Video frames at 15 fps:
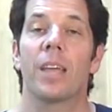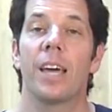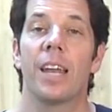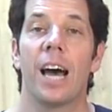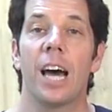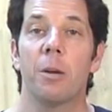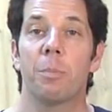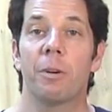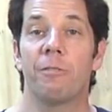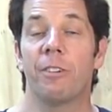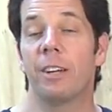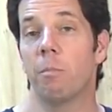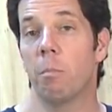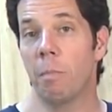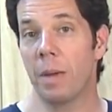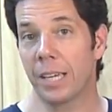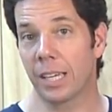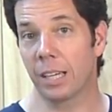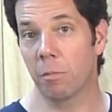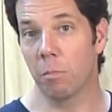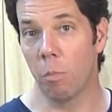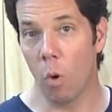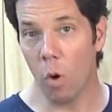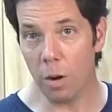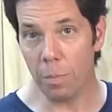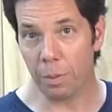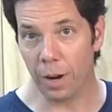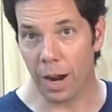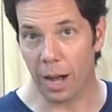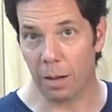and how to prevent making more
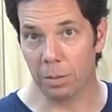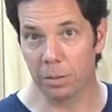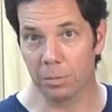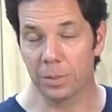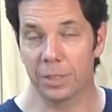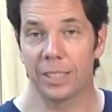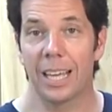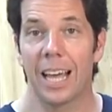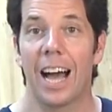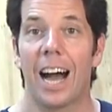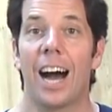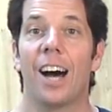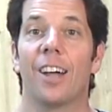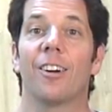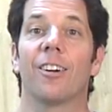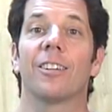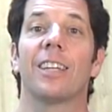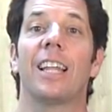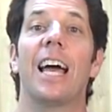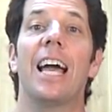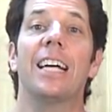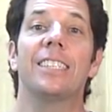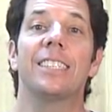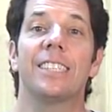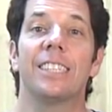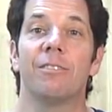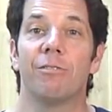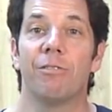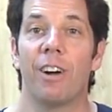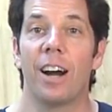problems on our last
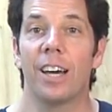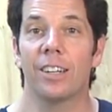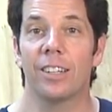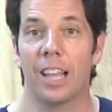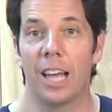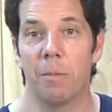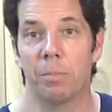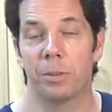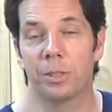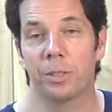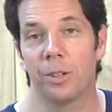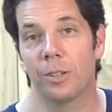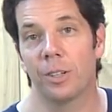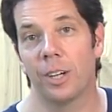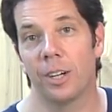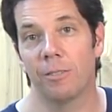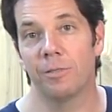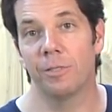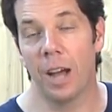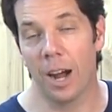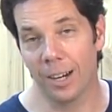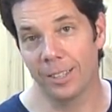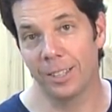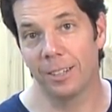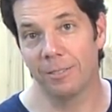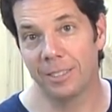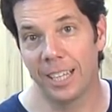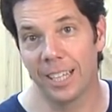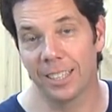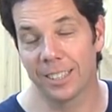and final episode of our
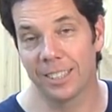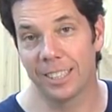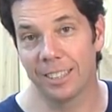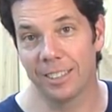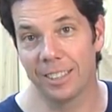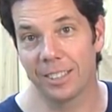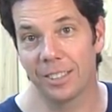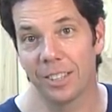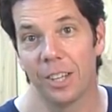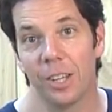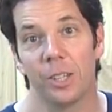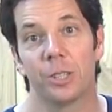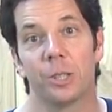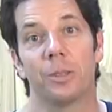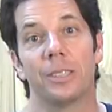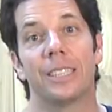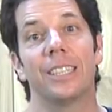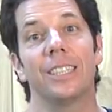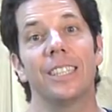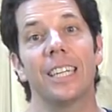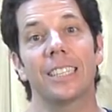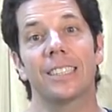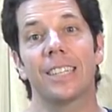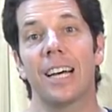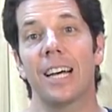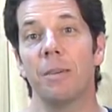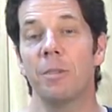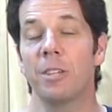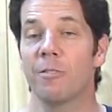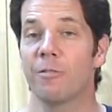dovetail series. So until next
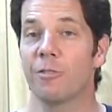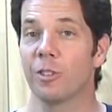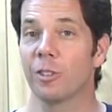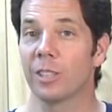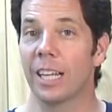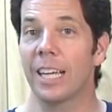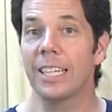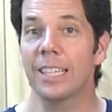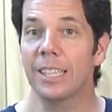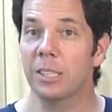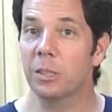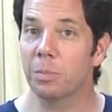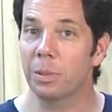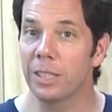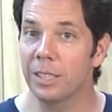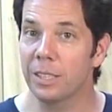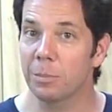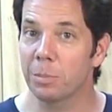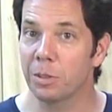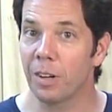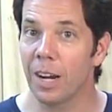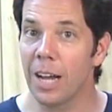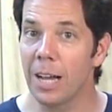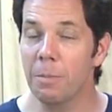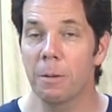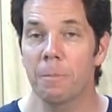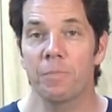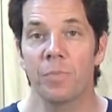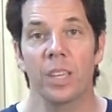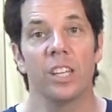time, if you like this, please subscribe.
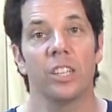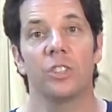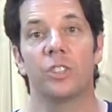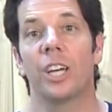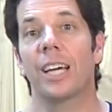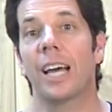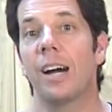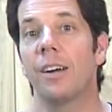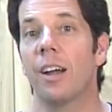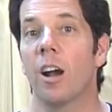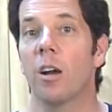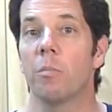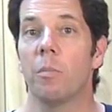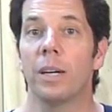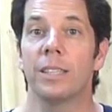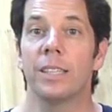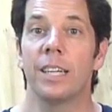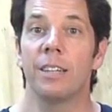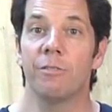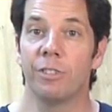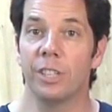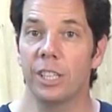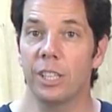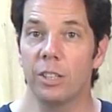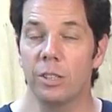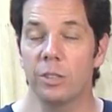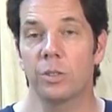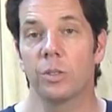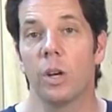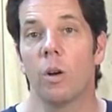Check out our Monday
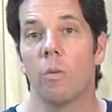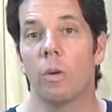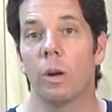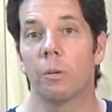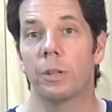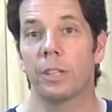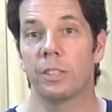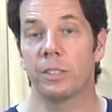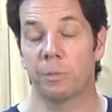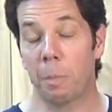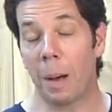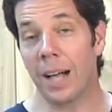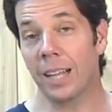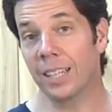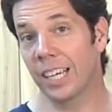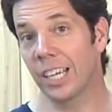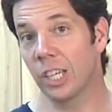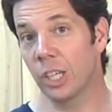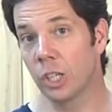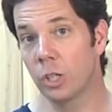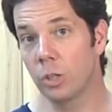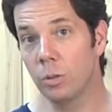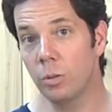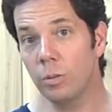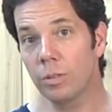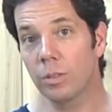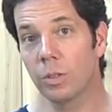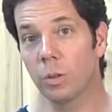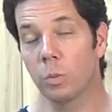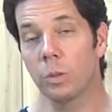videos where we spotlight you,
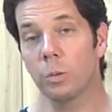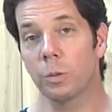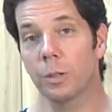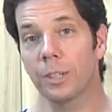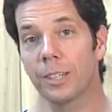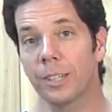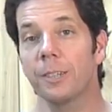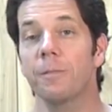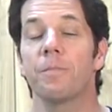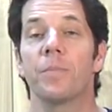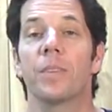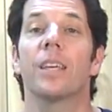the woodworker.